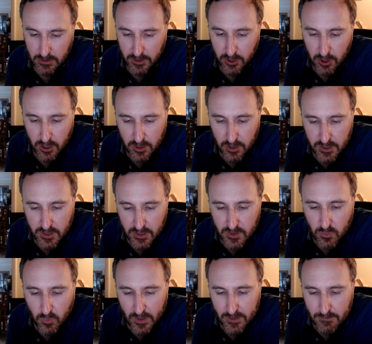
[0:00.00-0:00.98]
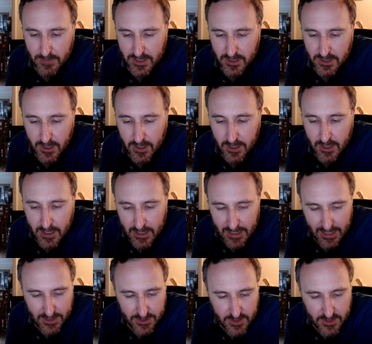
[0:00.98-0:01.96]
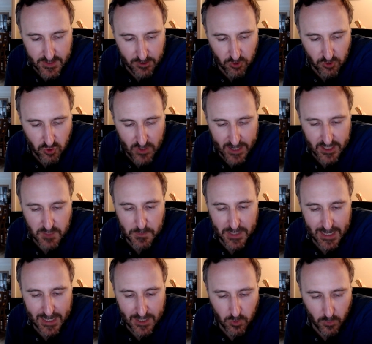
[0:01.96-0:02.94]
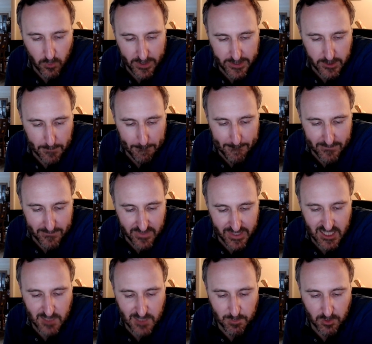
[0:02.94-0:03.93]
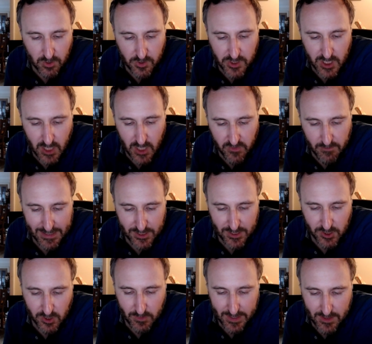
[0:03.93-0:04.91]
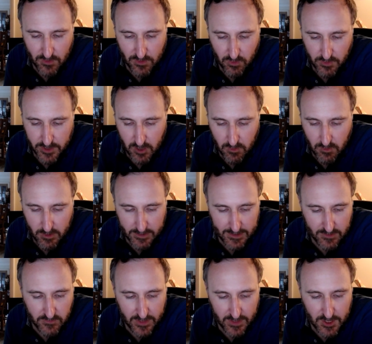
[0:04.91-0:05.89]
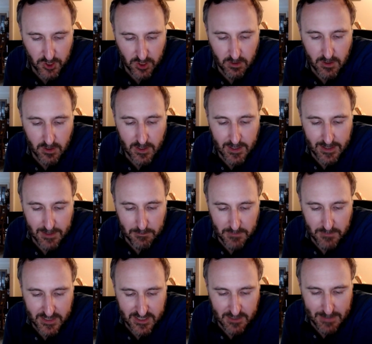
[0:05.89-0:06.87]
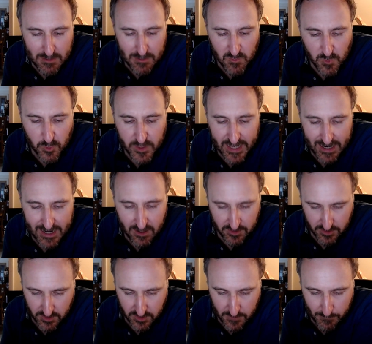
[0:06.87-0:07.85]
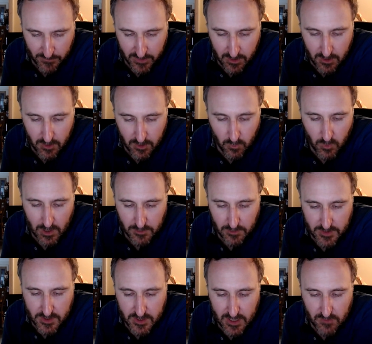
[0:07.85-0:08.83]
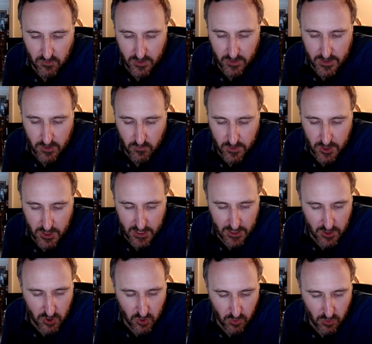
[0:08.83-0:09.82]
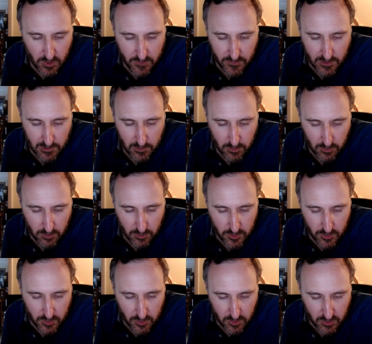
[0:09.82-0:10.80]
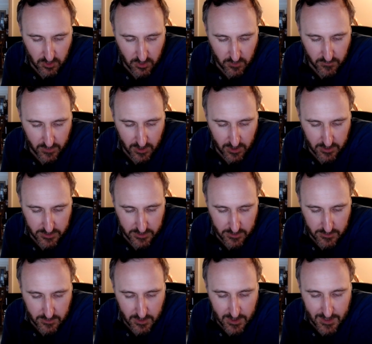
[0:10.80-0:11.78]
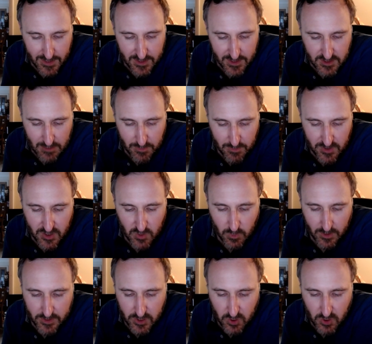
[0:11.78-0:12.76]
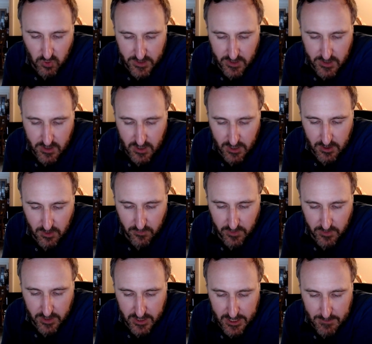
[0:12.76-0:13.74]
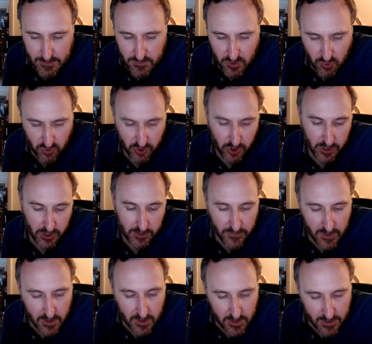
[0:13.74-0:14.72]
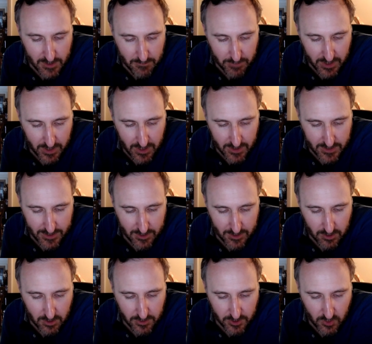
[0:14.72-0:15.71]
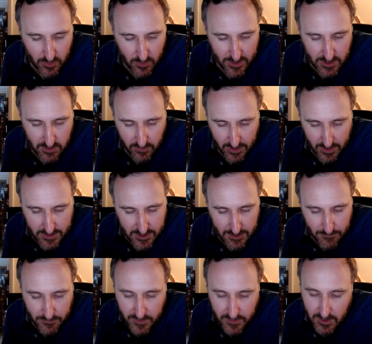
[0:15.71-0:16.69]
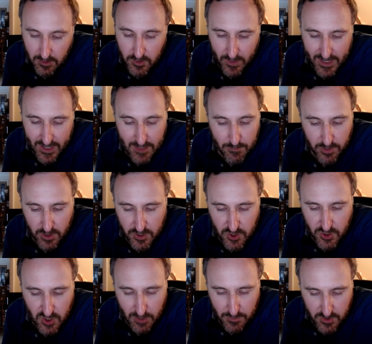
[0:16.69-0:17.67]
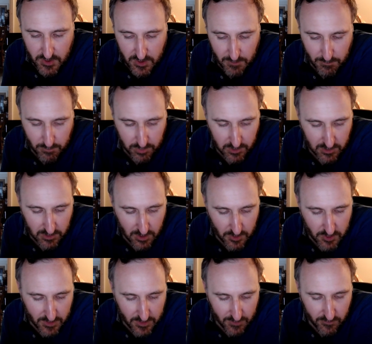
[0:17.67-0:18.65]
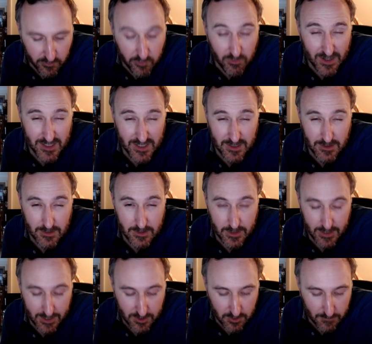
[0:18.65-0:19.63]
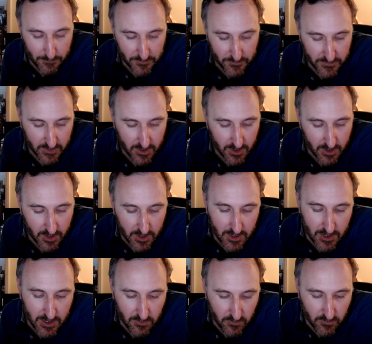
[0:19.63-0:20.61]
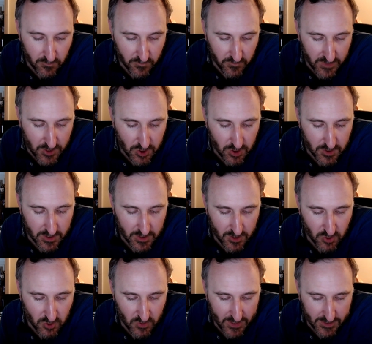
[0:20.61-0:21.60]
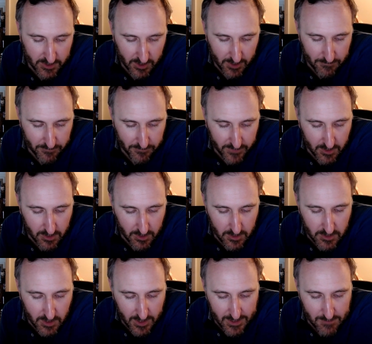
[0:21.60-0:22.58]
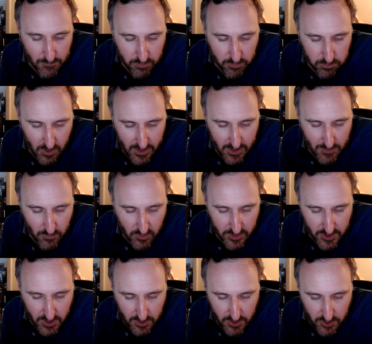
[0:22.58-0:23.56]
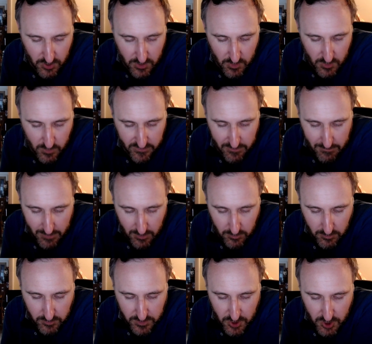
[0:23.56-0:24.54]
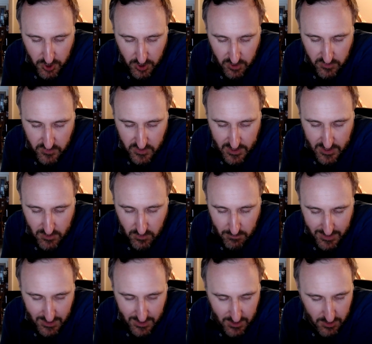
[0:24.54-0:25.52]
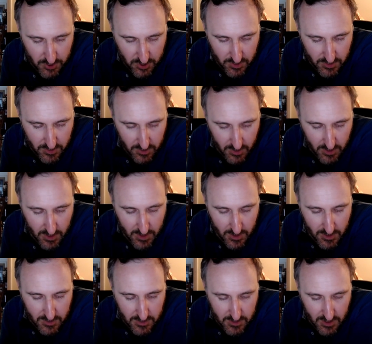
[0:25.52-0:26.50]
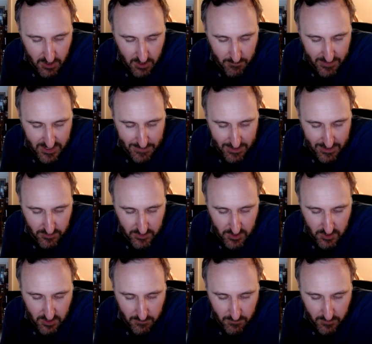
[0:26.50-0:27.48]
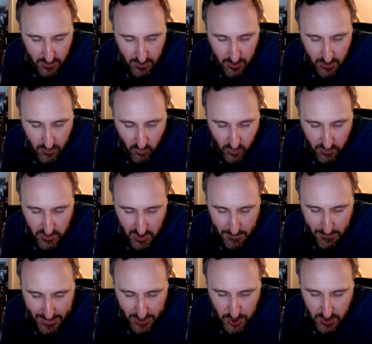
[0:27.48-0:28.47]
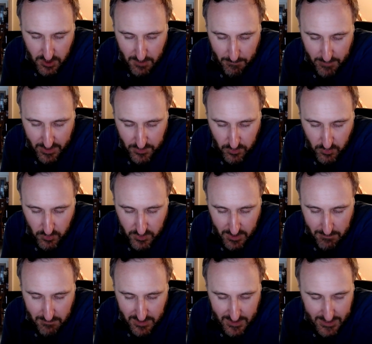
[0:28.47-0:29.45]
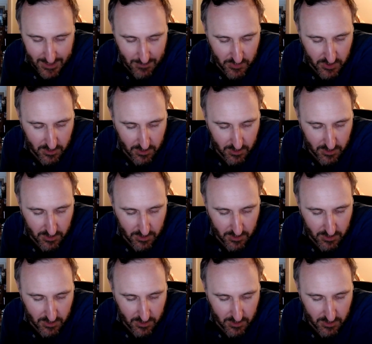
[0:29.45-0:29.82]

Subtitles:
Curtis went missing, and the sealed dragons began to awaken. Explore, solve, and battle your way through the heroic adventure, meeting memorable characters, while discovering the rich history of the Lord of Arkand. Step in as well as Chris, son of the Yimzindra, embarking on a quest to find him. Along the way, put a stop to the plot that threatens the kingdom. Featured in Dragonheim, 9 primary dungeons with a multitude of secret mini-dungeons, turn-based battle system, real-time action, puzzles and minigames,